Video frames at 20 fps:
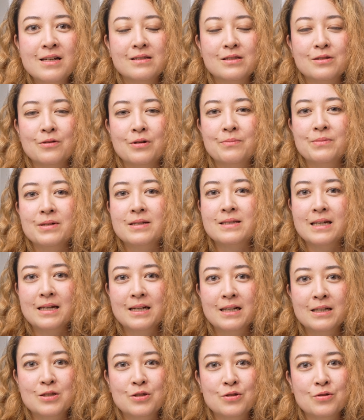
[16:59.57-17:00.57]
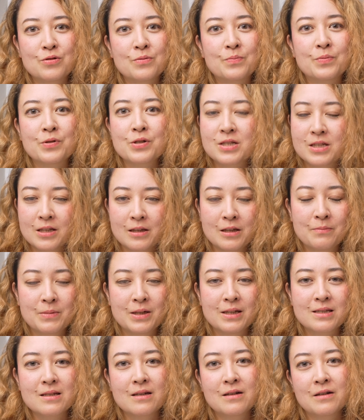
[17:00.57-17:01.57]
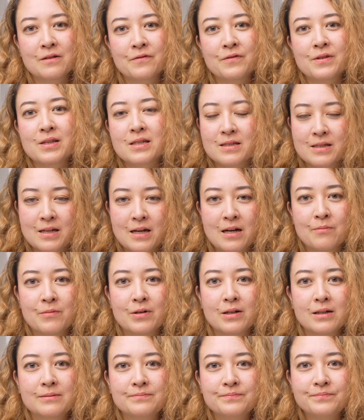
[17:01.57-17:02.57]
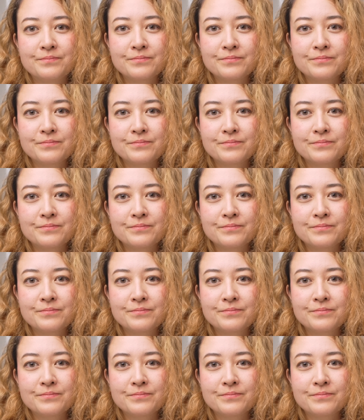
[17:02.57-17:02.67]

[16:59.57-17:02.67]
so I'm excited to push the limits of this camera